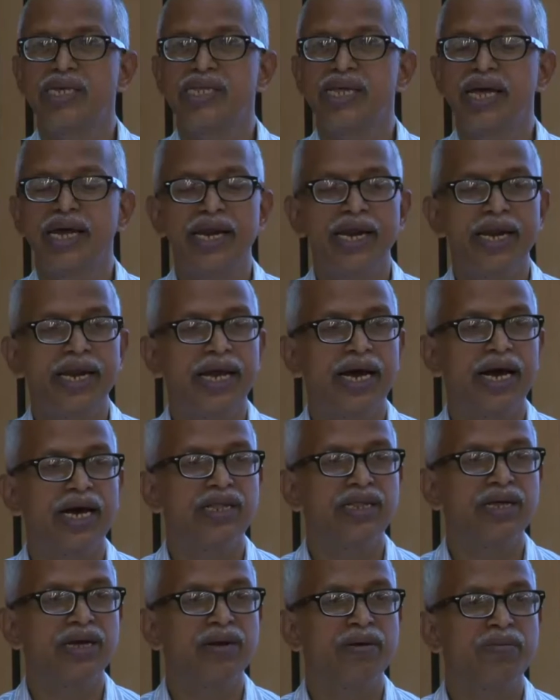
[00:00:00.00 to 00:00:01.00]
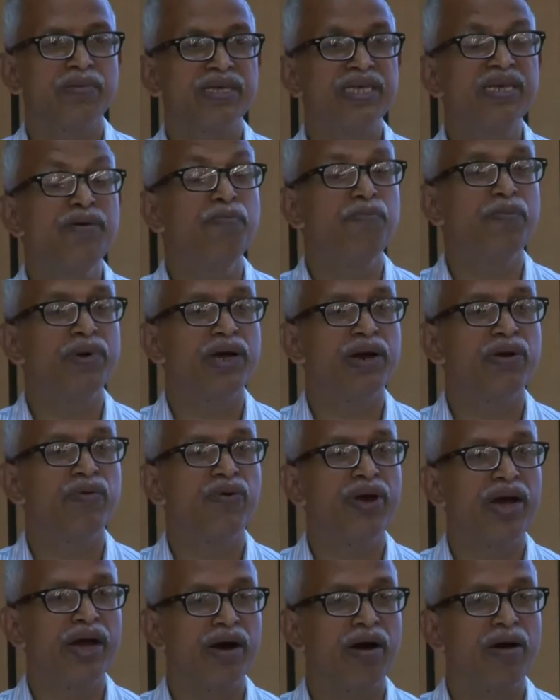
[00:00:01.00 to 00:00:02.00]
there any other simpler
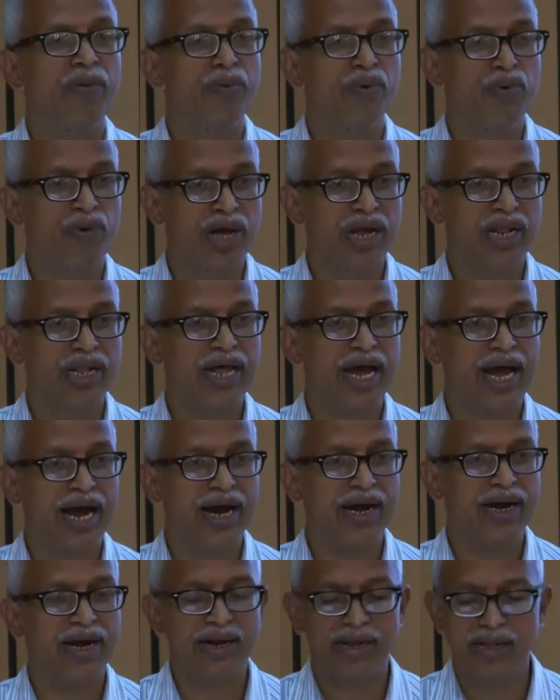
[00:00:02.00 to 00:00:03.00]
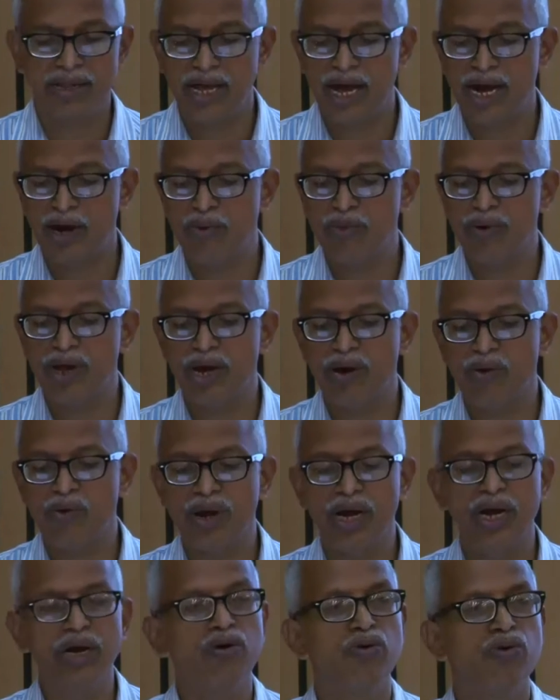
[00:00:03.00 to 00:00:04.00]
way of doing that that we are going to